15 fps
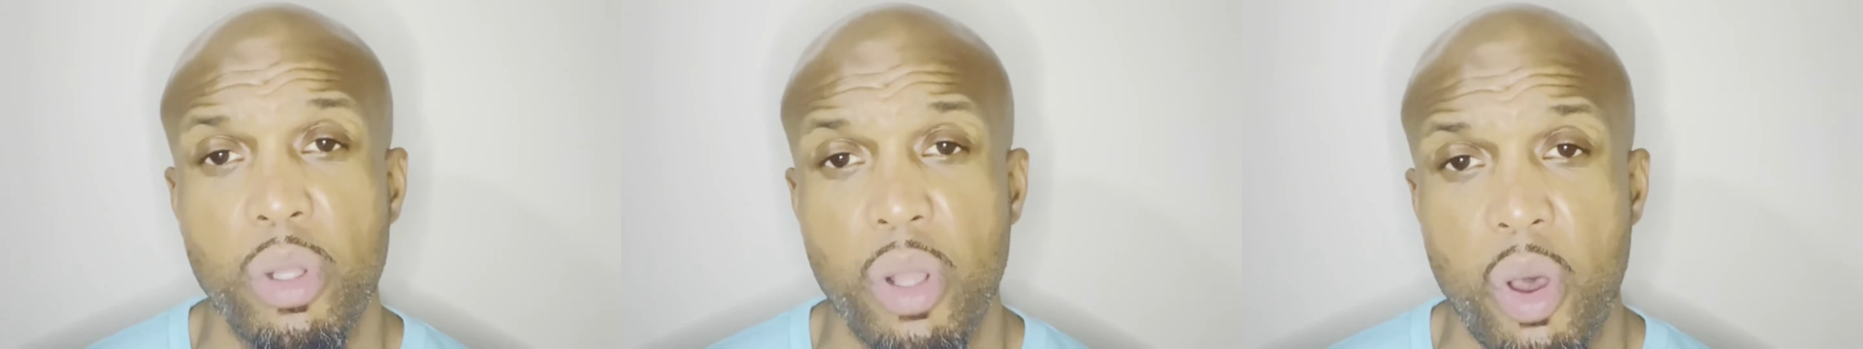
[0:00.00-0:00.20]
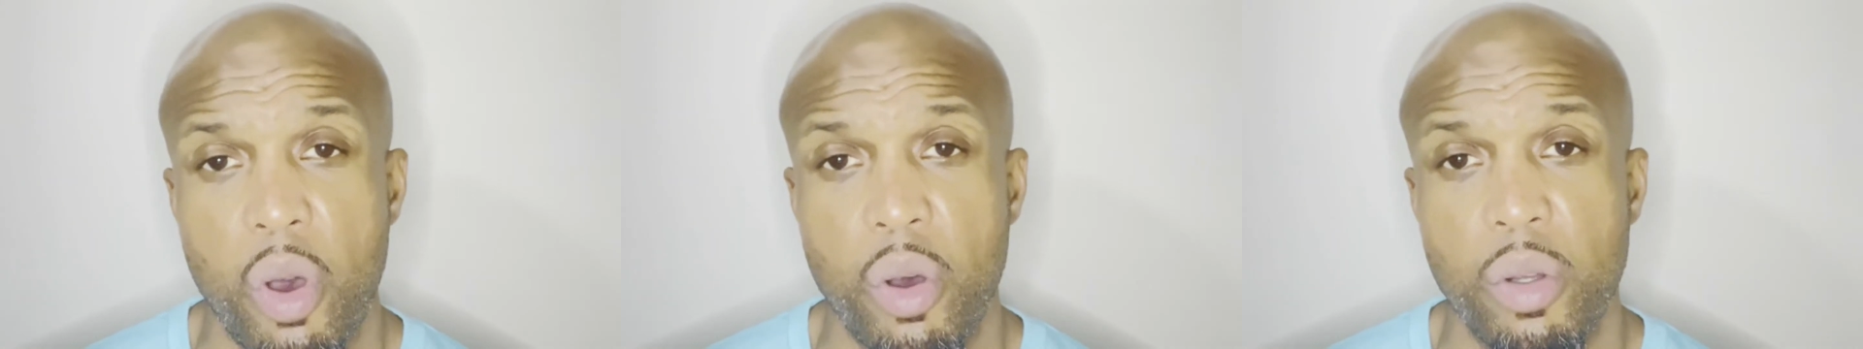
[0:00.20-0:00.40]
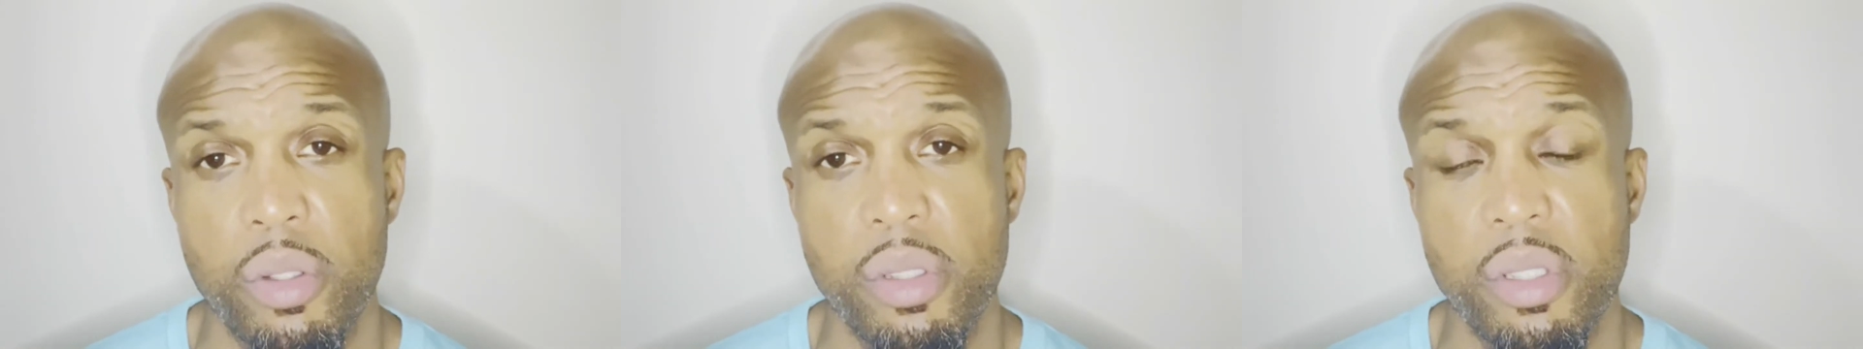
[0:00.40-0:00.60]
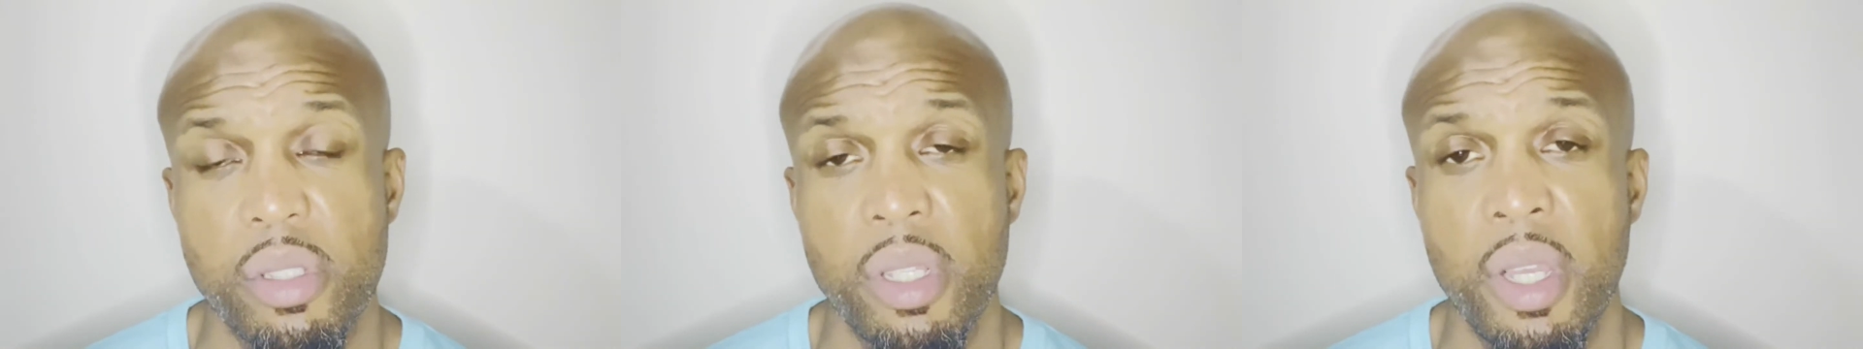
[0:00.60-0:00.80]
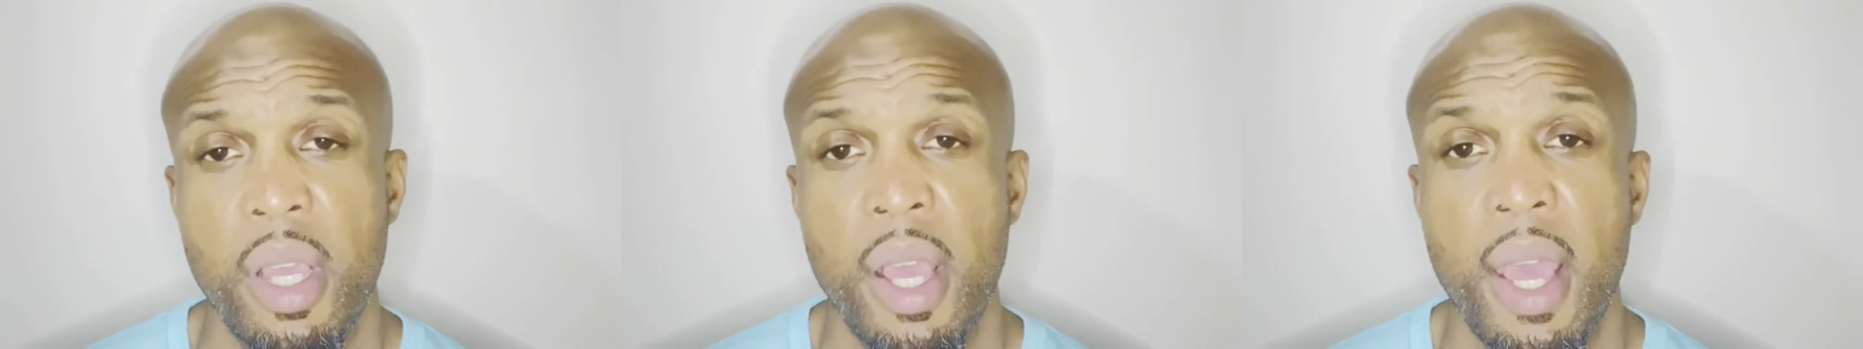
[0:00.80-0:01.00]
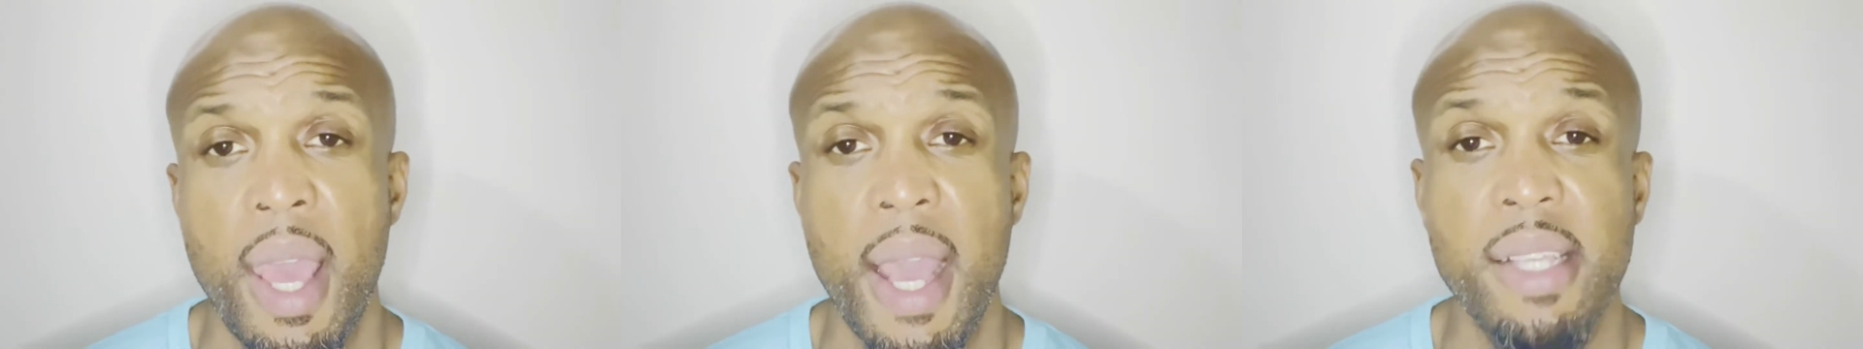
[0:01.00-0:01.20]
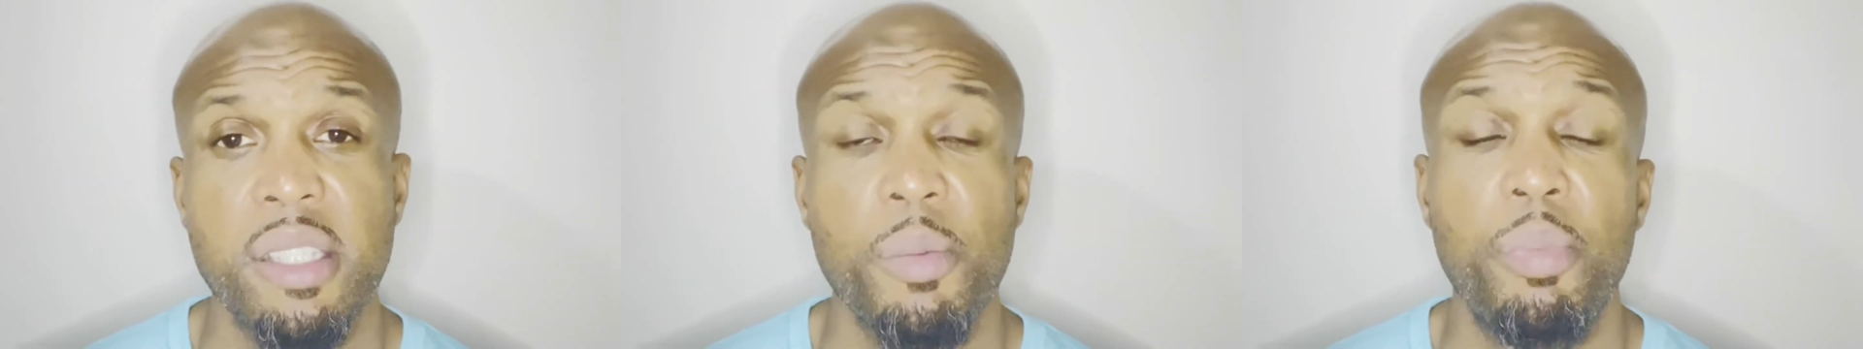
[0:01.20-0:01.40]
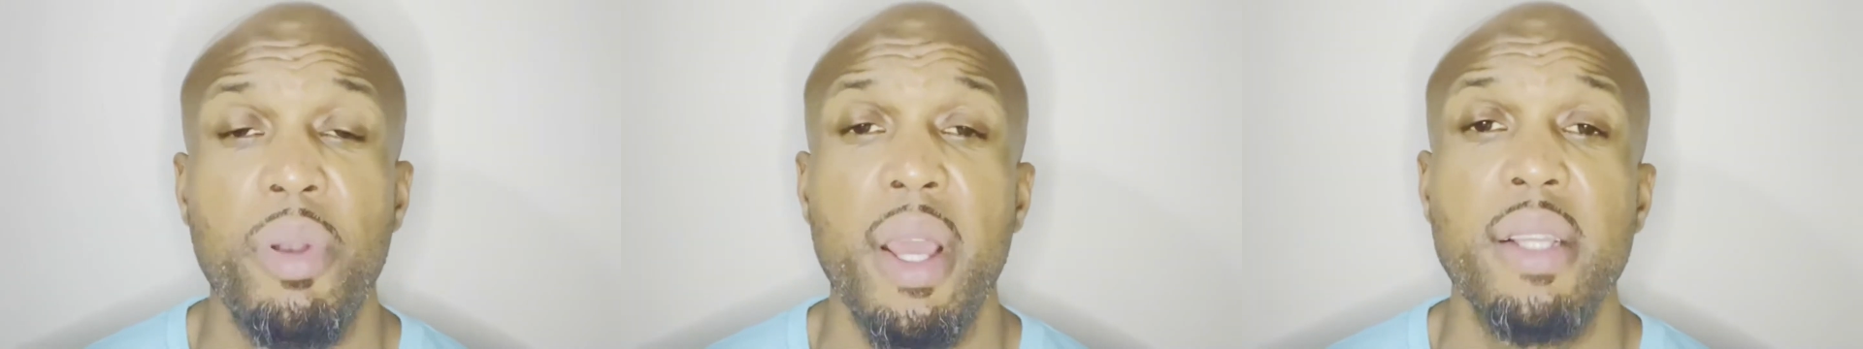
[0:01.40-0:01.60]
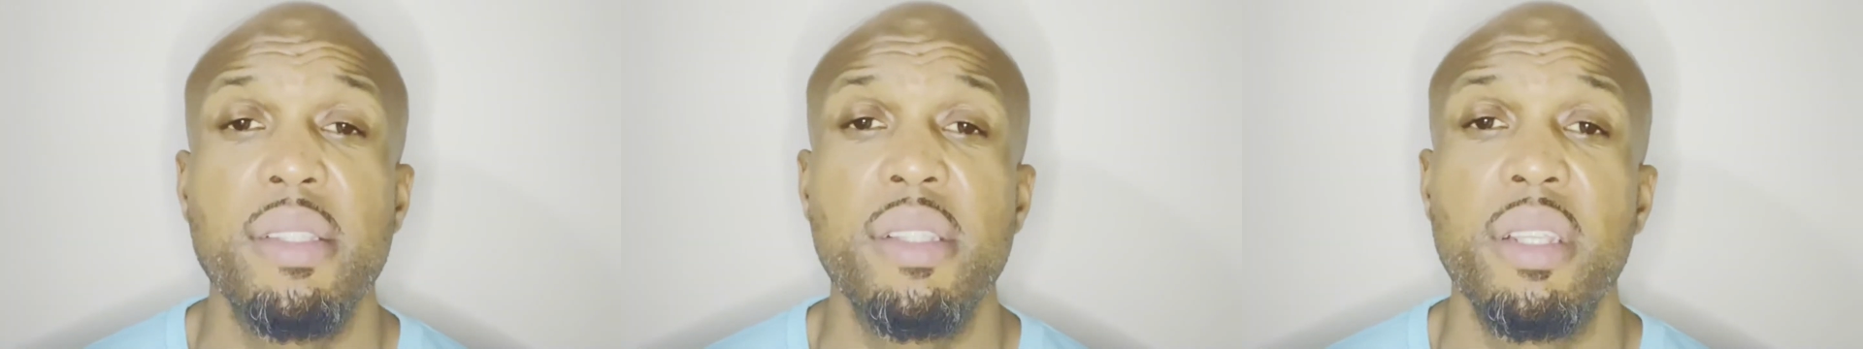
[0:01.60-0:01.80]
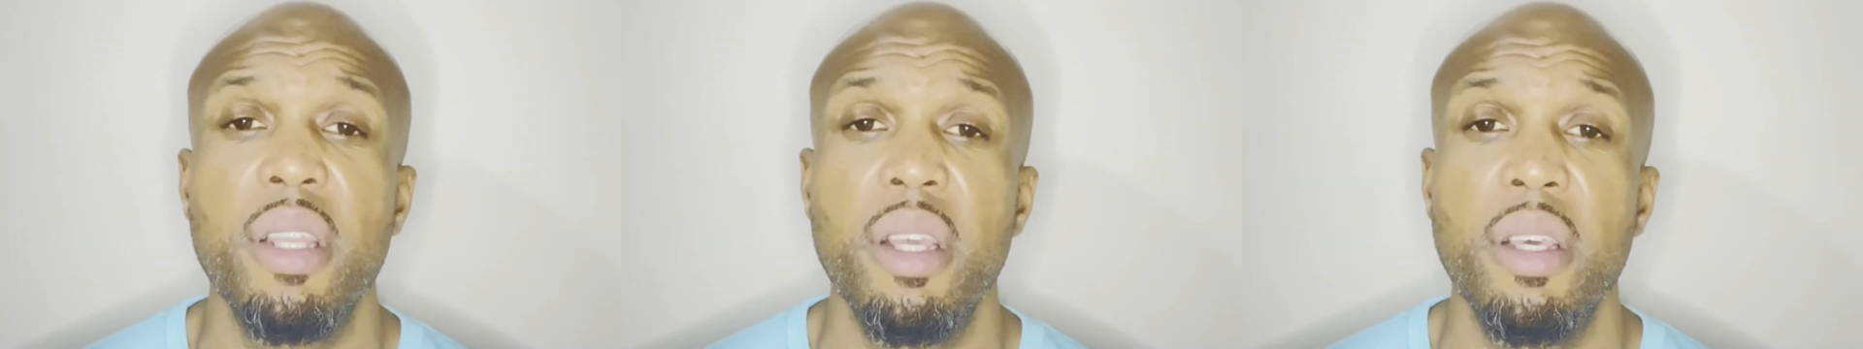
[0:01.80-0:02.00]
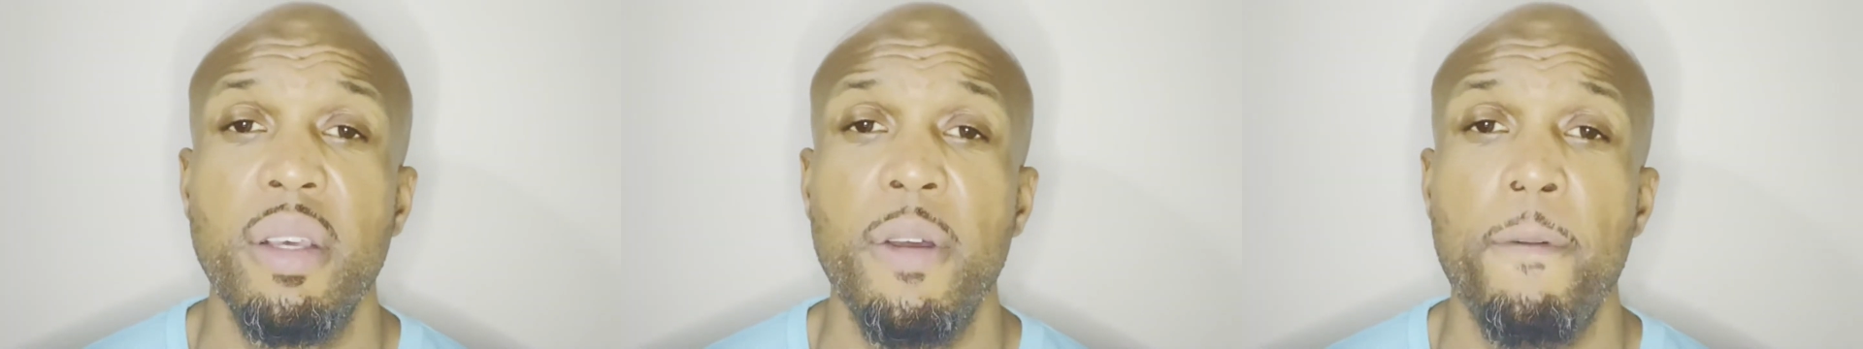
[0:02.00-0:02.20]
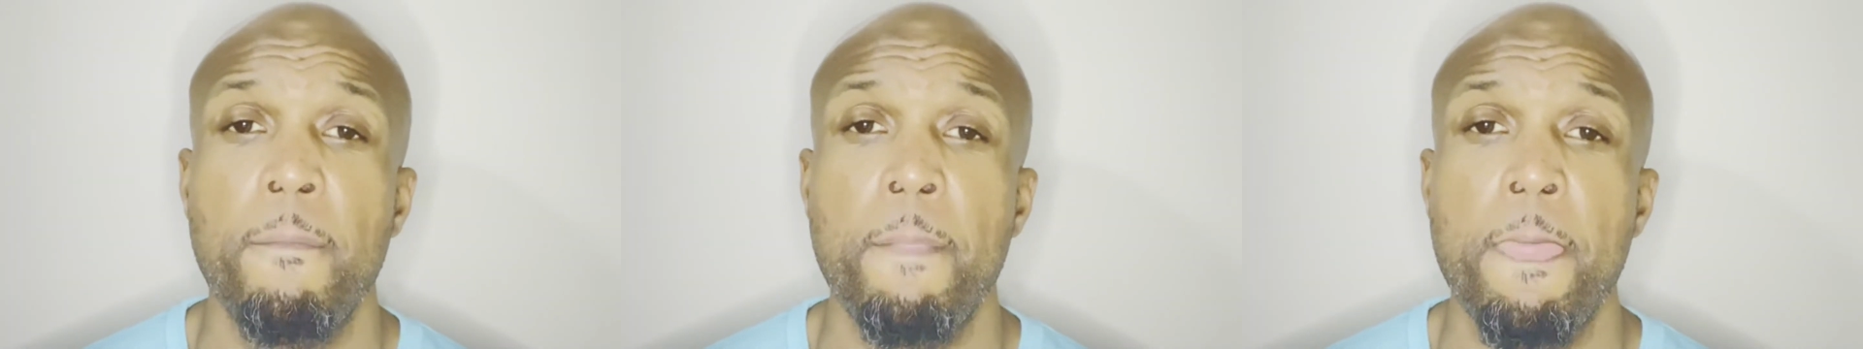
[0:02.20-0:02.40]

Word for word: laws, as a plantaneer,